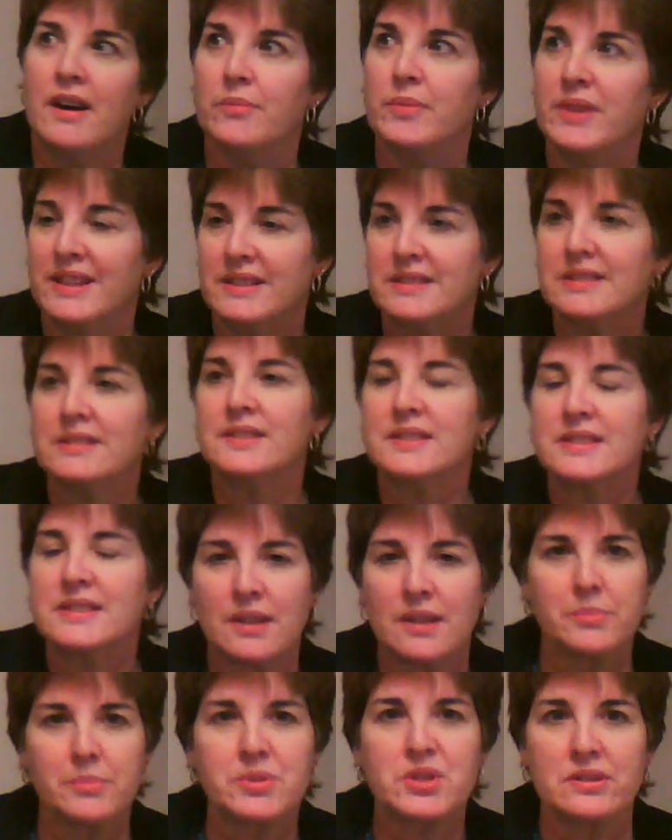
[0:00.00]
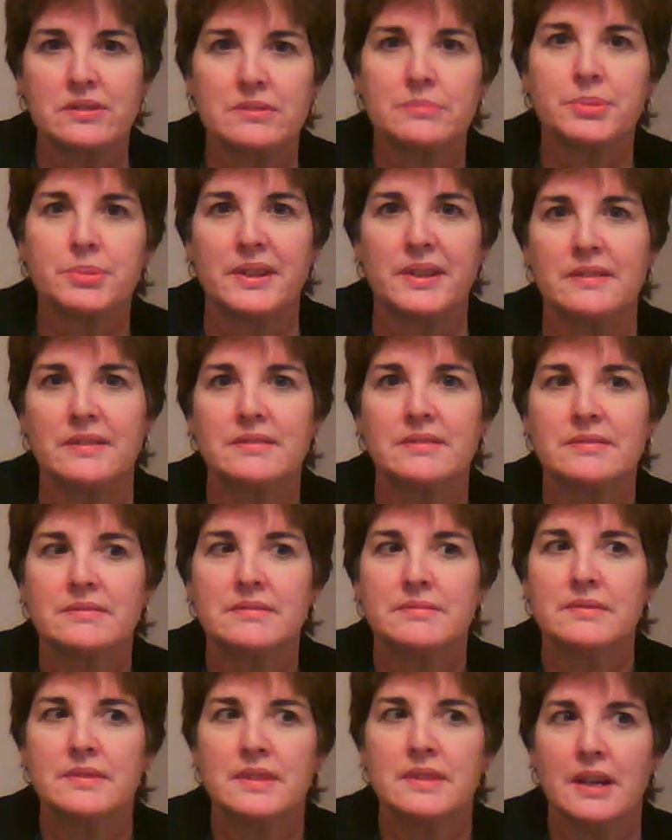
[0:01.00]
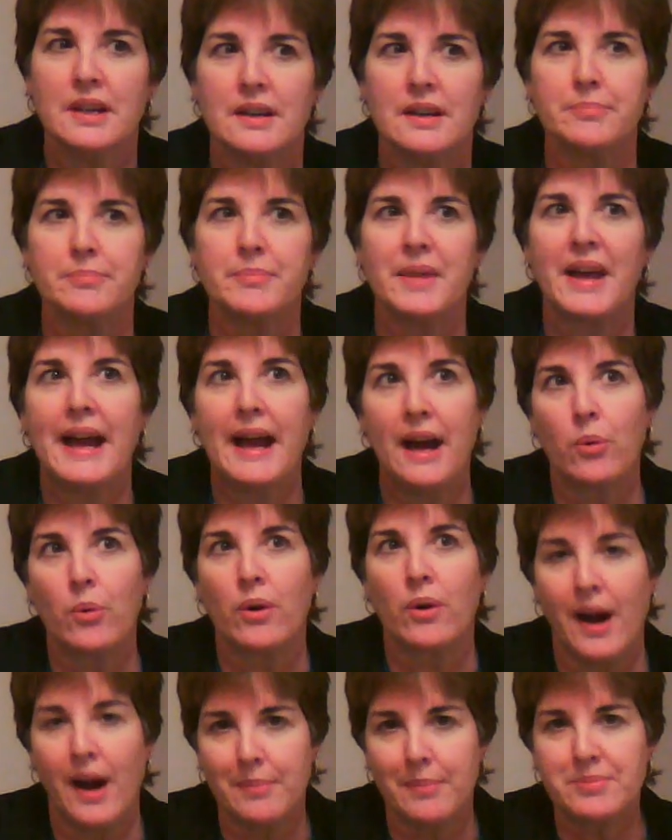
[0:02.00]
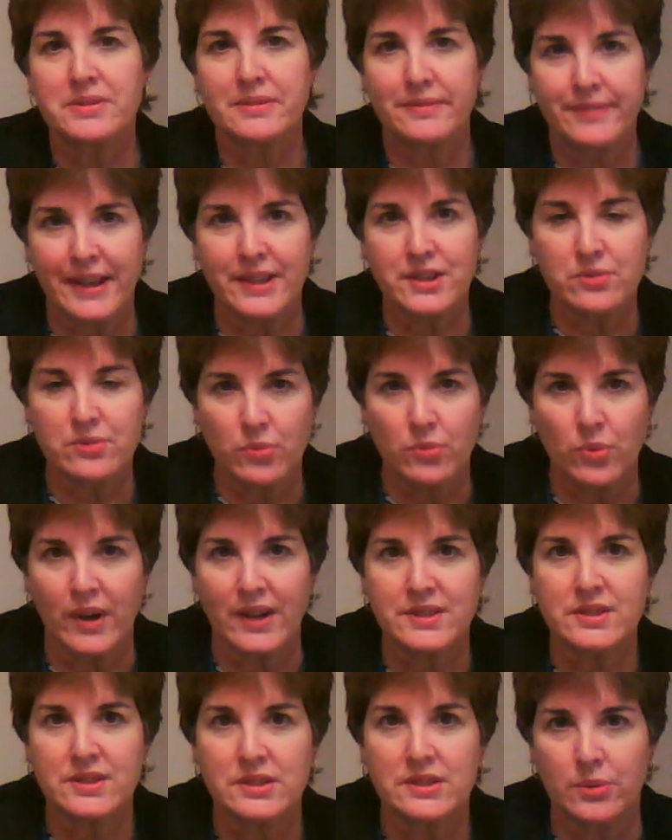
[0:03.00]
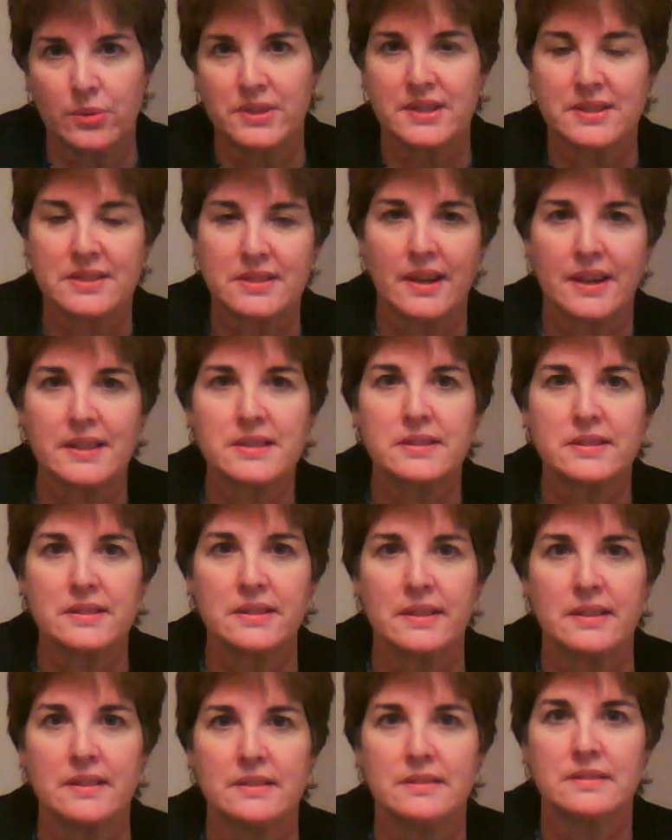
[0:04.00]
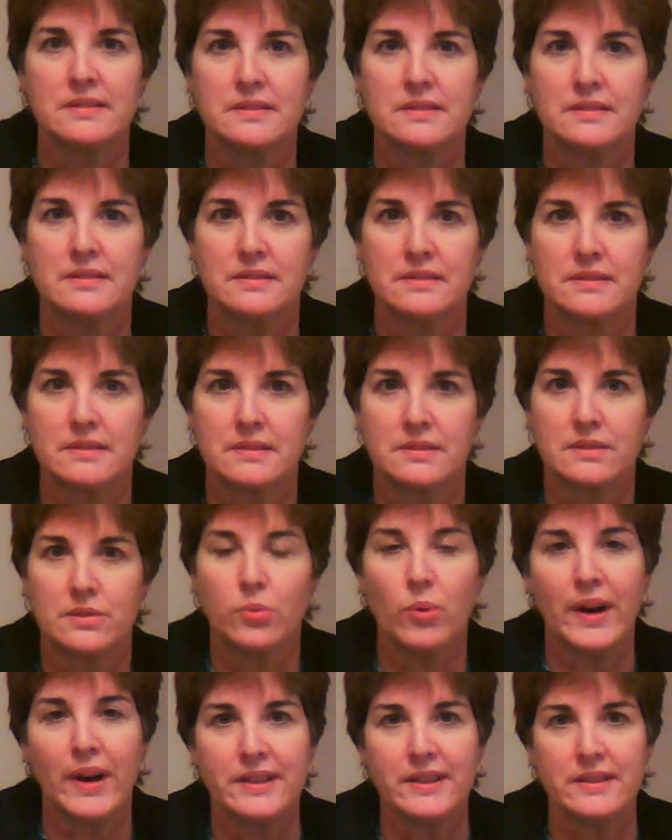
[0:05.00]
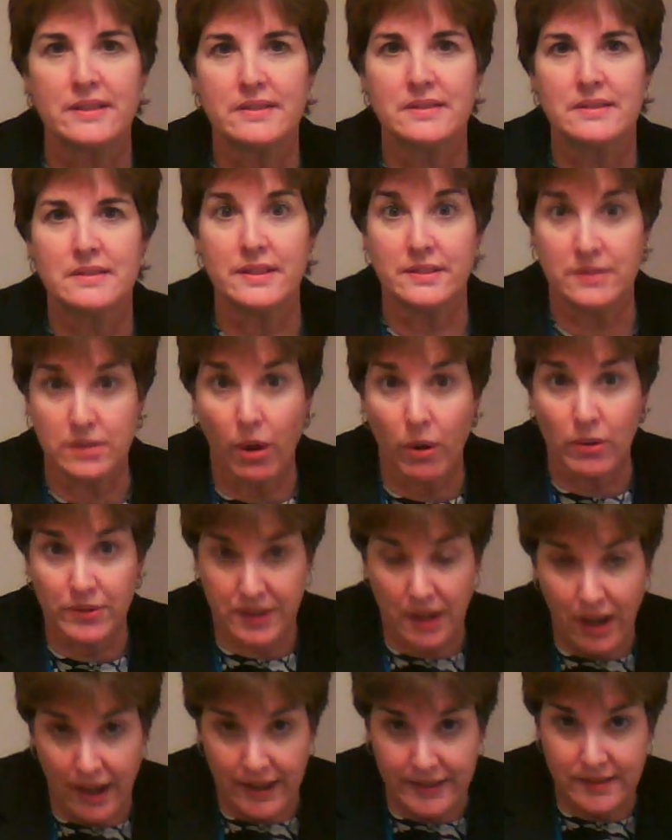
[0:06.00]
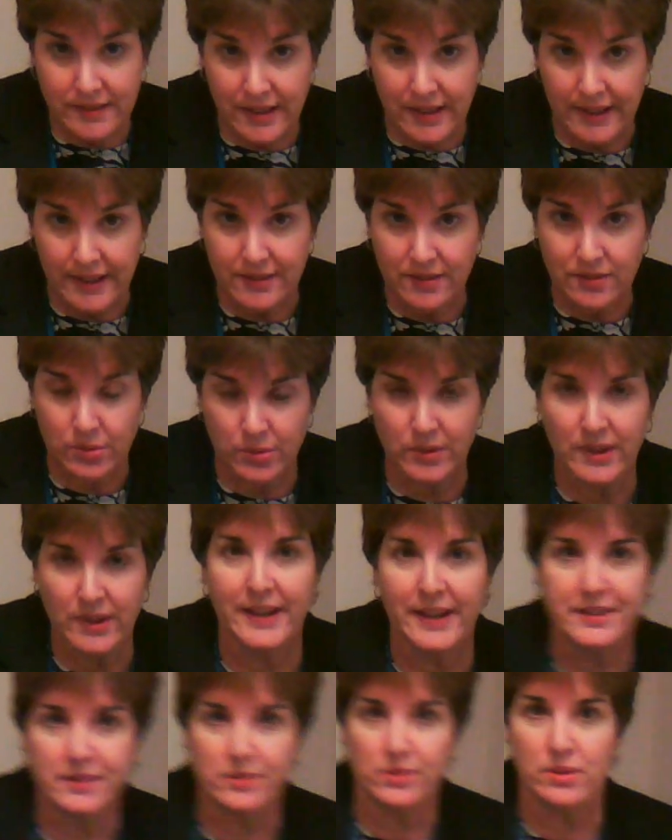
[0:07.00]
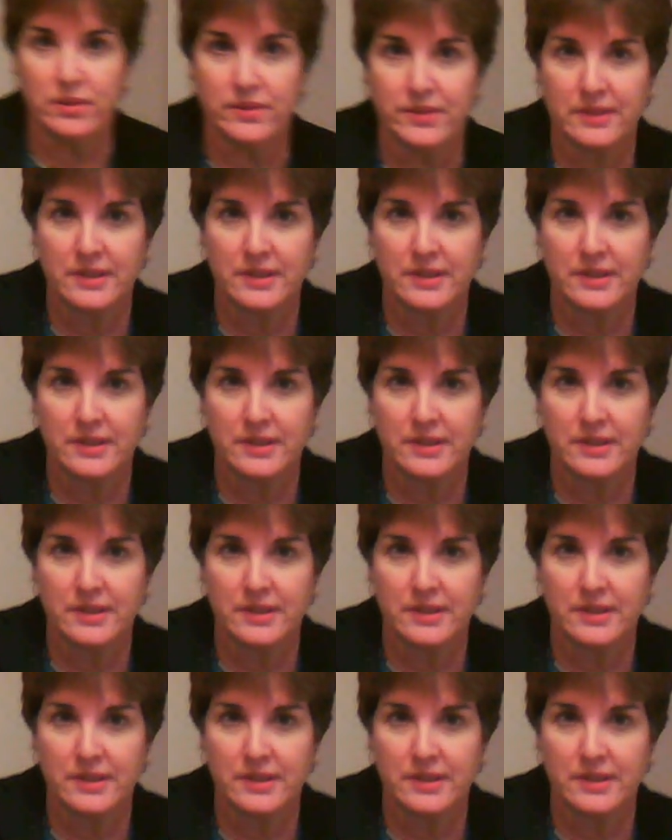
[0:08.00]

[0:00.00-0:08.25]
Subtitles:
It's an assumption, but our observation was that you were discussing quite adult content to a 9-year-old.